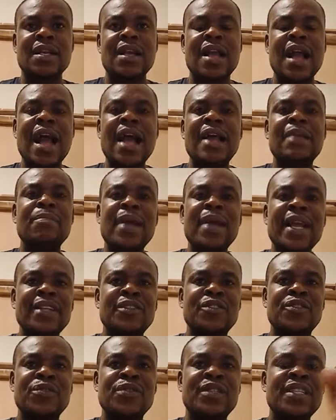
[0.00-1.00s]
And
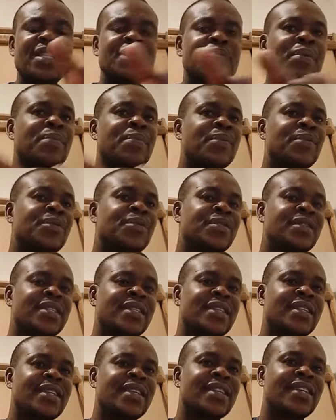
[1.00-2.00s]
mind you, these people you
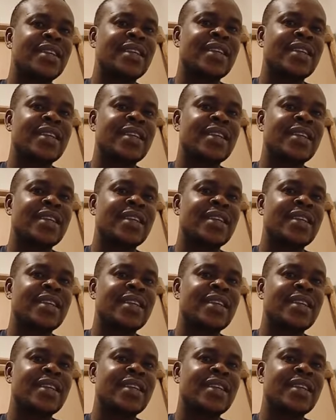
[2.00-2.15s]
see